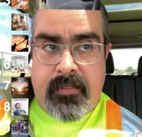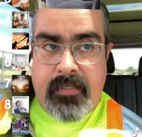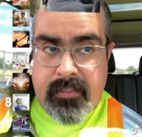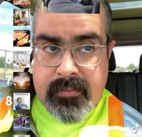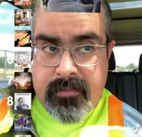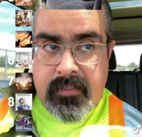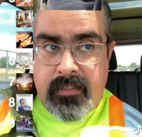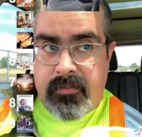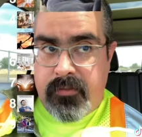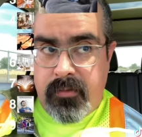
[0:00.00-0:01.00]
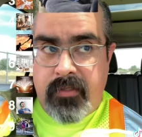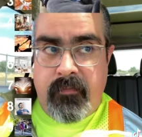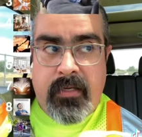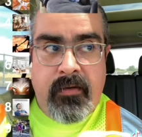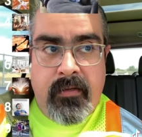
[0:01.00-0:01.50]
Yes, I, I do love
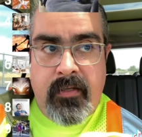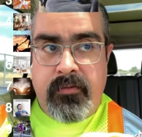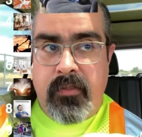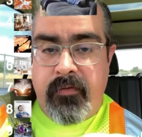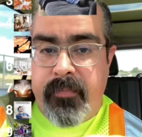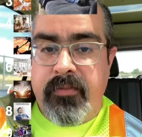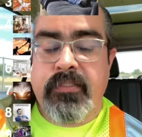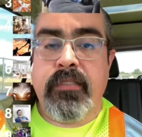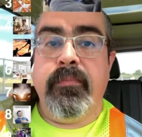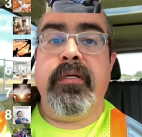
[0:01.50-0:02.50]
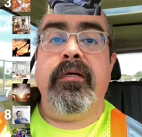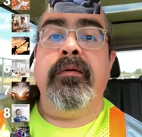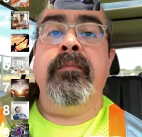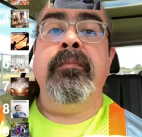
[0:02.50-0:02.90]
my I do love music, but uh,